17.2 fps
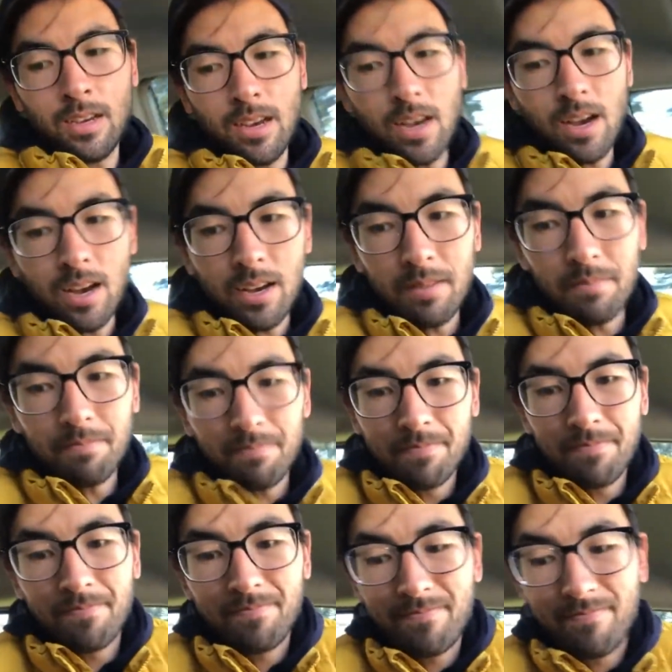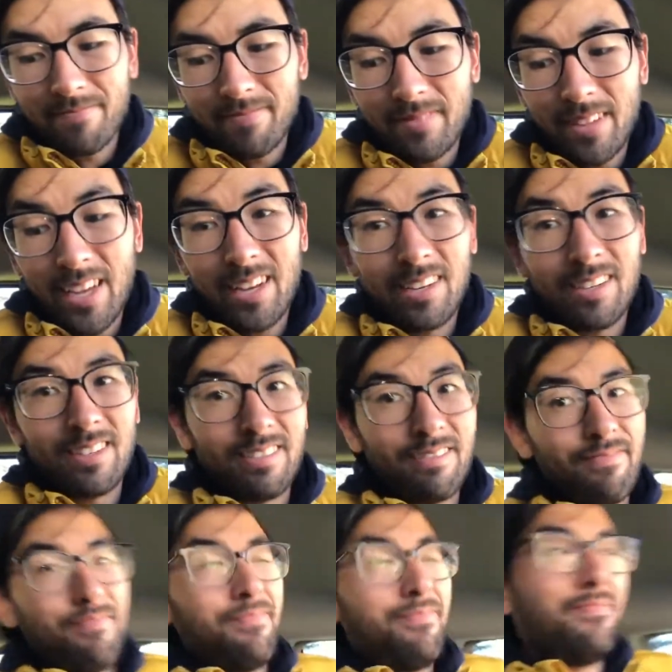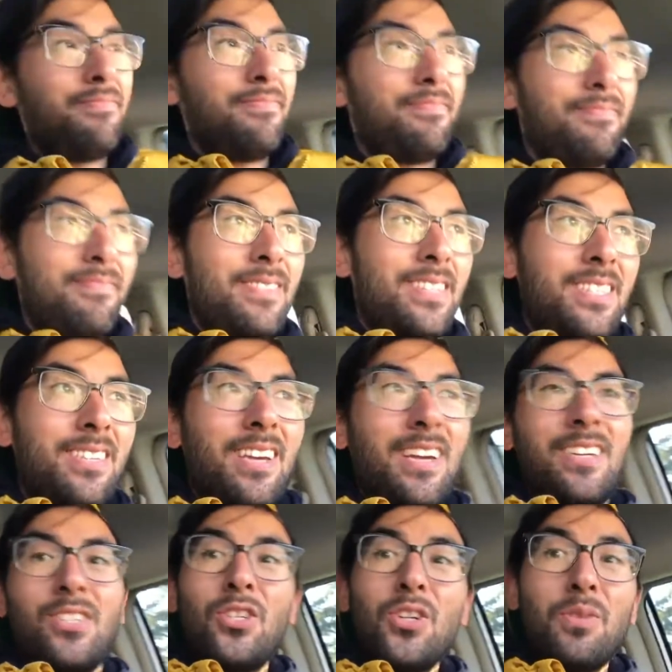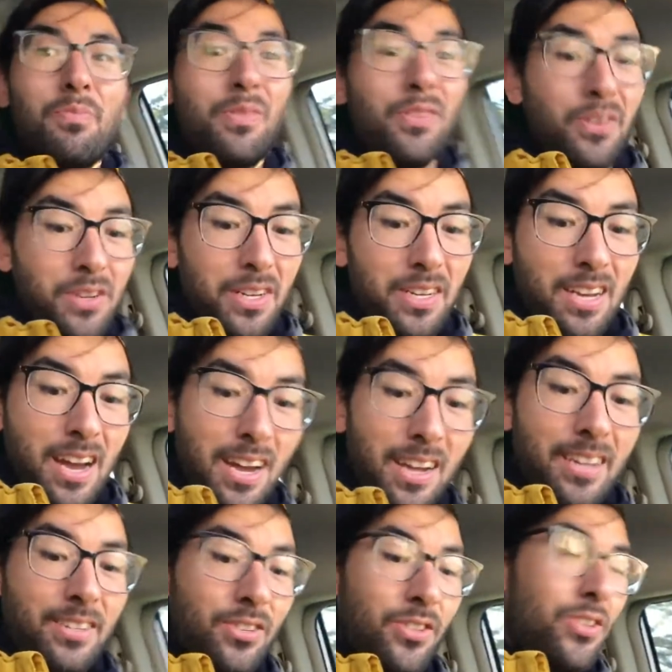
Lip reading: And it's like Job 39